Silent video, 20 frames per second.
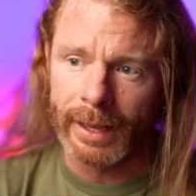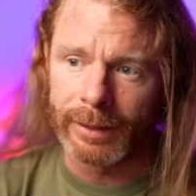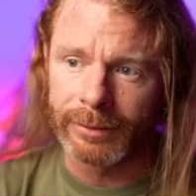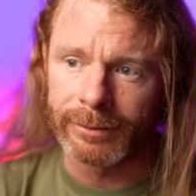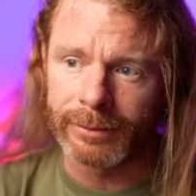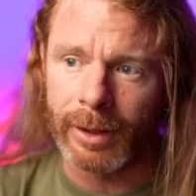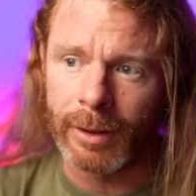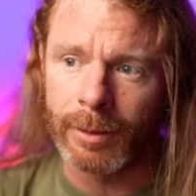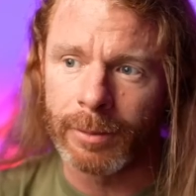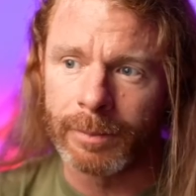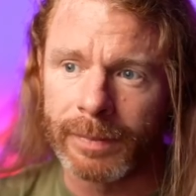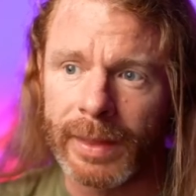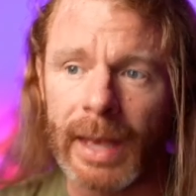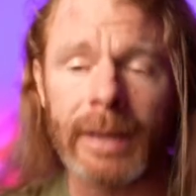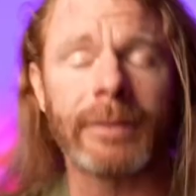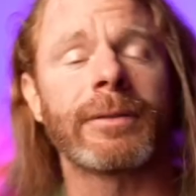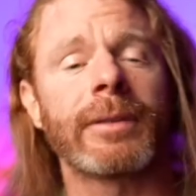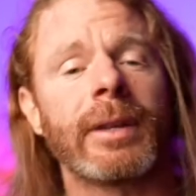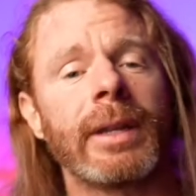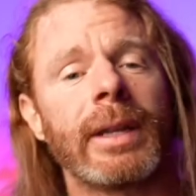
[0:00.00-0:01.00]
So
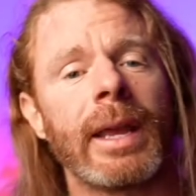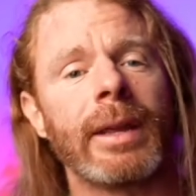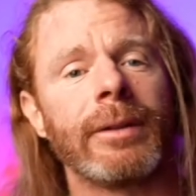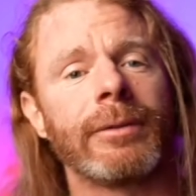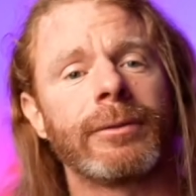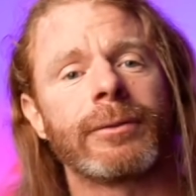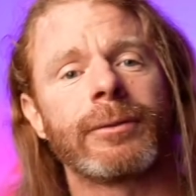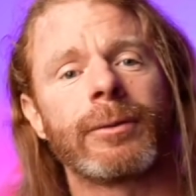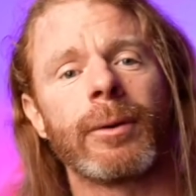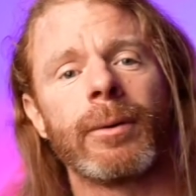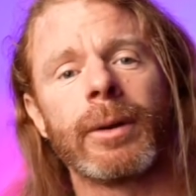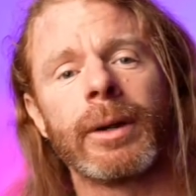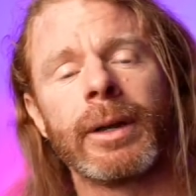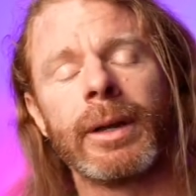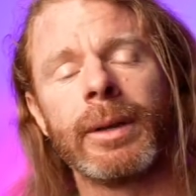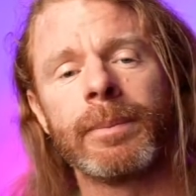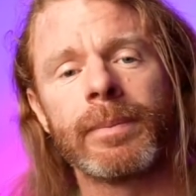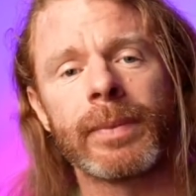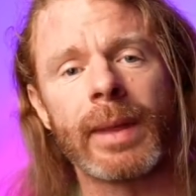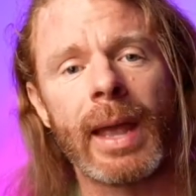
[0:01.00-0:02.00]
that's today's
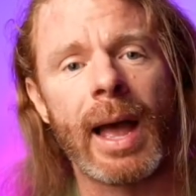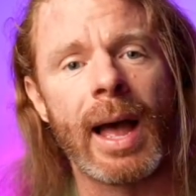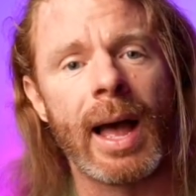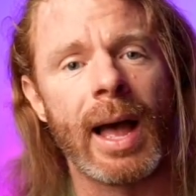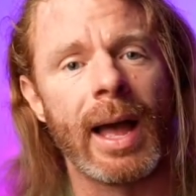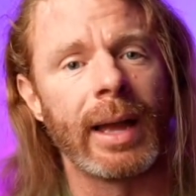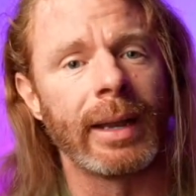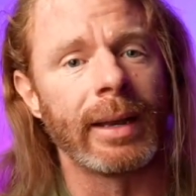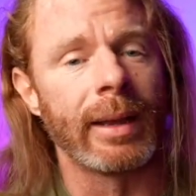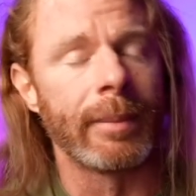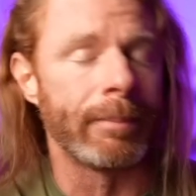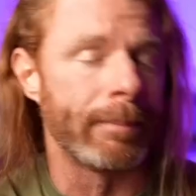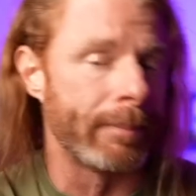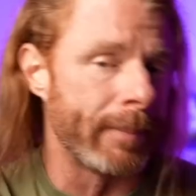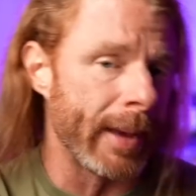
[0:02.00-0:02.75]
story on a